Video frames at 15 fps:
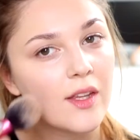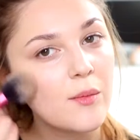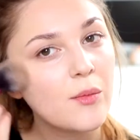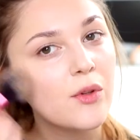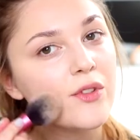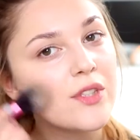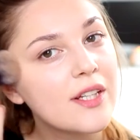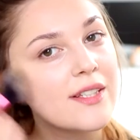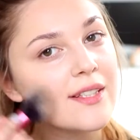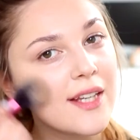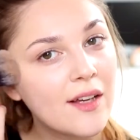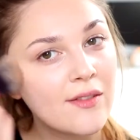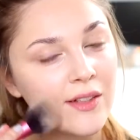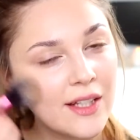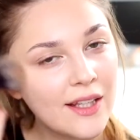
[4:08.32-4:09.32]
I think bronzer is
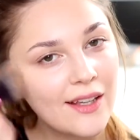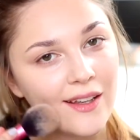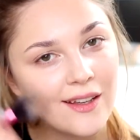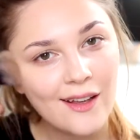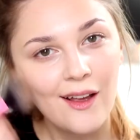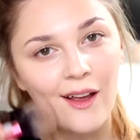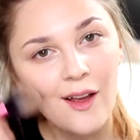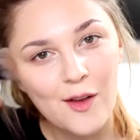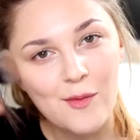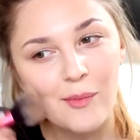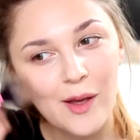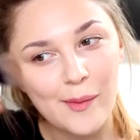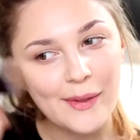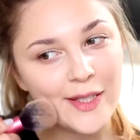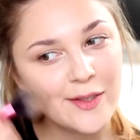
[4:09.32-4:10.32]
definitely
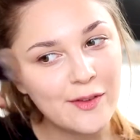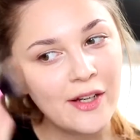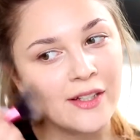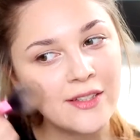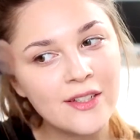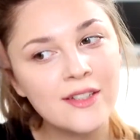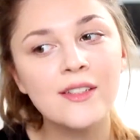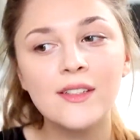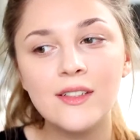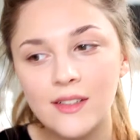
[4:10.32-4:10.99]
my best friend.